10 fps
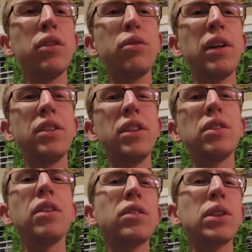
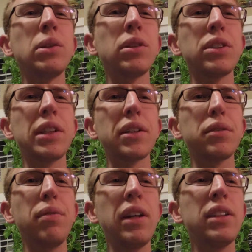Transition to solar
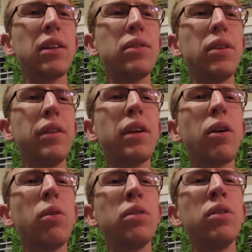cells, phase out dirty
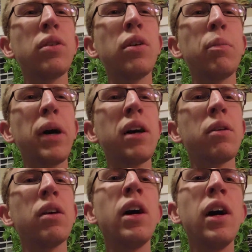coal and nuclear
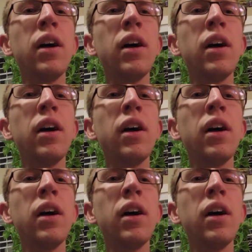power.